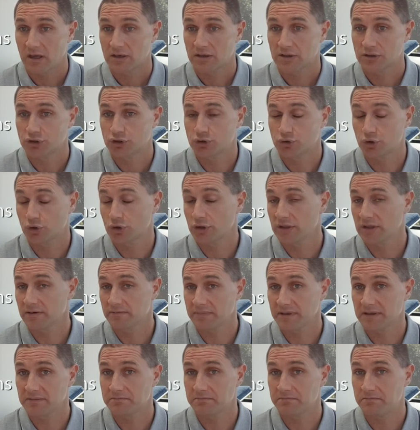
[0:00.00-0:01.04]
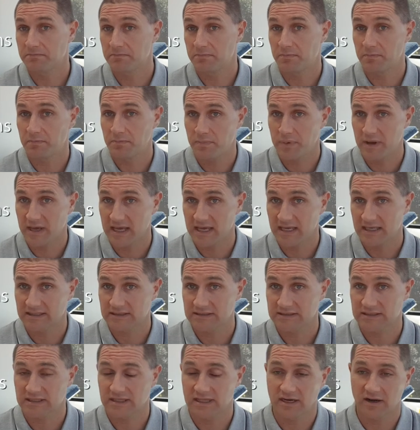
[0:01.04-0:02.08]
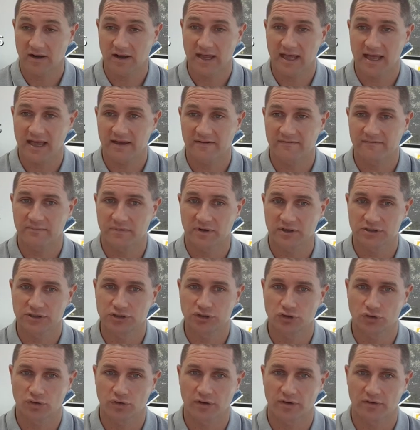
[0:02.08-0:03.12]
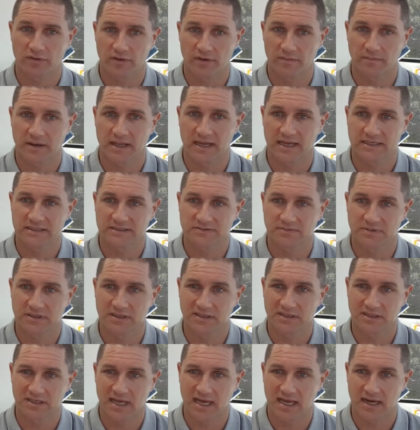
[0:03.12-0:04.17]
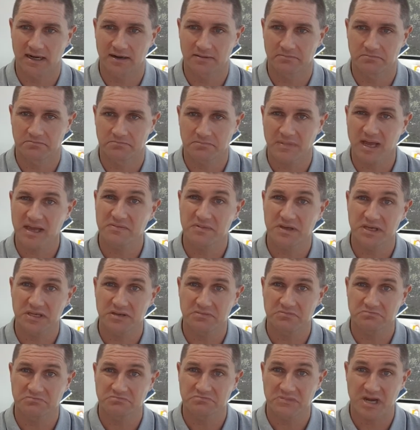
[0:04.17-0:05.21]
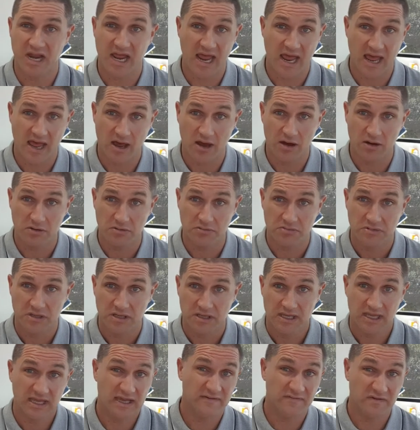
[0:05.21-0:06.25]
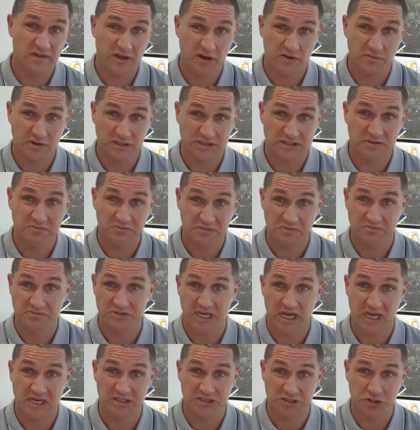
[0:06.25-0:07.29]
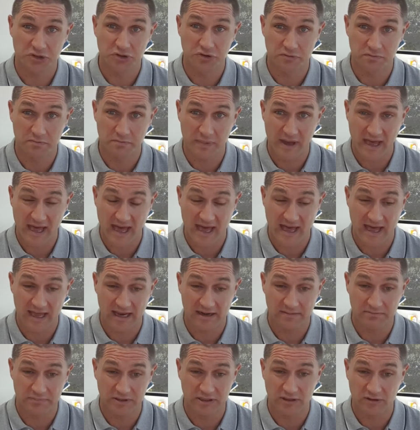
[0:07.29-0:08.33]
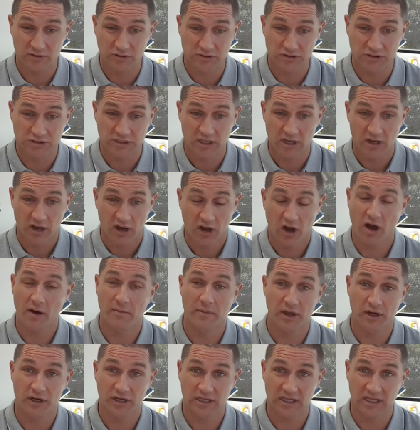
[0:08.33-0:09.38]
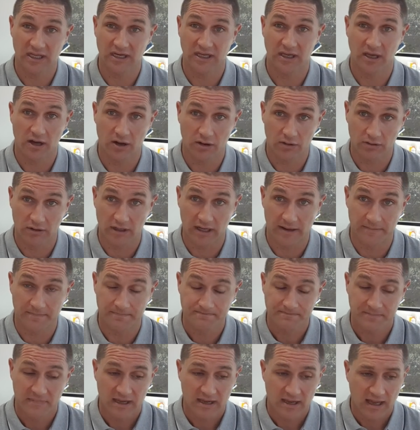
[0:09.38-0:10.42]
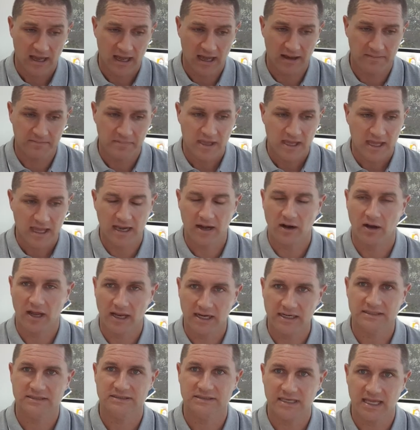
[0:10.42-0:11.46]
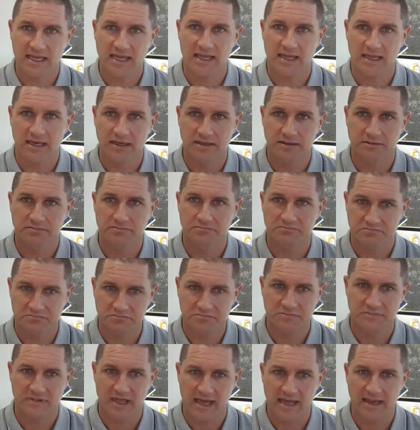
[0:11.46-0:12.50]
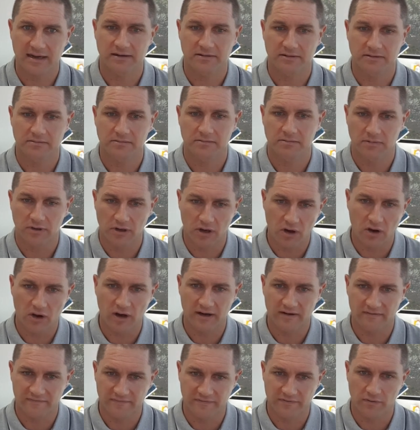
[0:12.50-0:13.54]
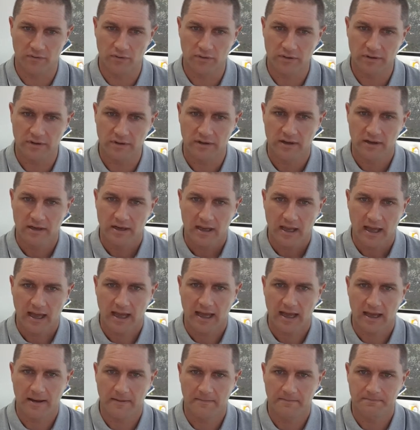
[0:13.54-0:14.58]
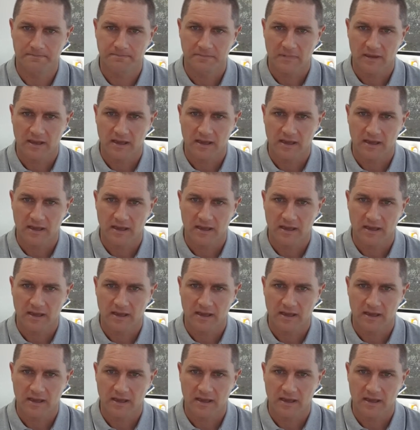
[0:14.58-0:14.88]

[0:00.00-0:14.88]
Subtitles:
shouldn't it be best that I have my joint replacement done maybe now, even though my symptoms aren't too bad because I'm only getting older? And I understand that line of thought. And